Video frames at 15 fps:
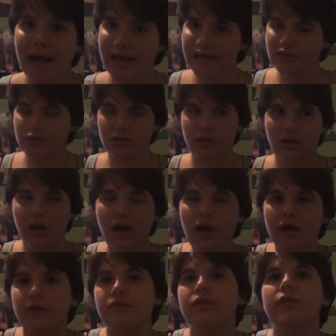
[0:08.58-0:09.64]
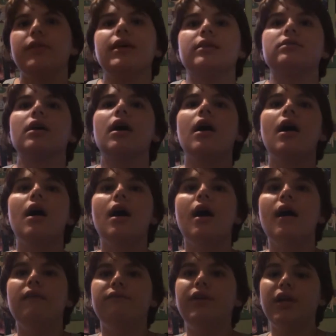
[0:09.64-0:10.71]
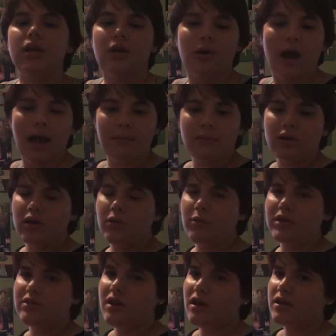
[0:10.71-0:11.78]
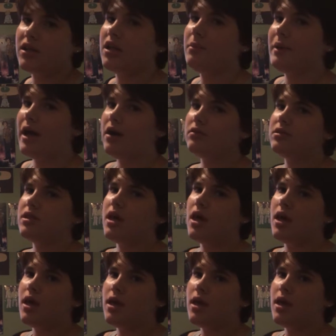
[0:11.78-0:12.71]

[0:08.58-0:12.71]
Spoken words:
title of this video, I'm going to be talking about